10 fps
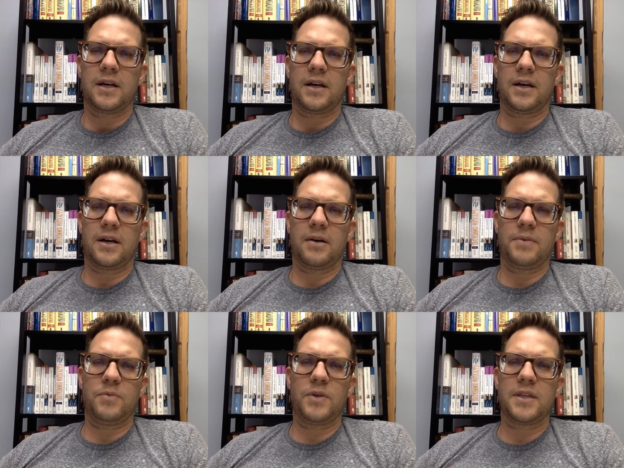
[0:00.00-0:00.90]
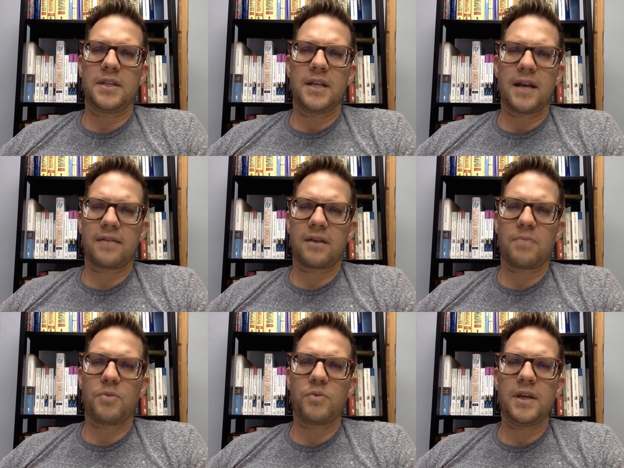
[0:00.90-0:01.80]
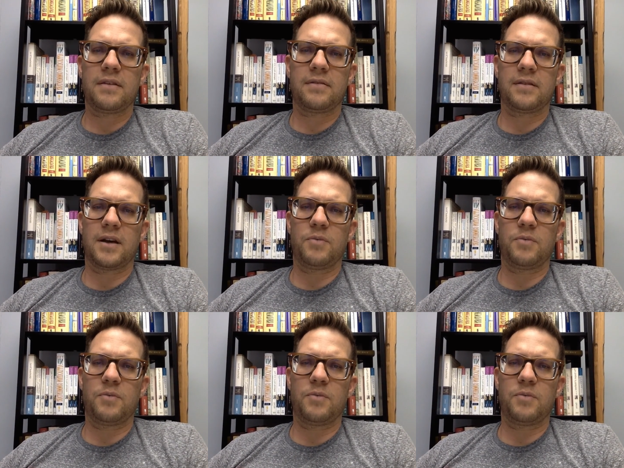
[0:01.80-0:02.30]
um, within the next couple weeks.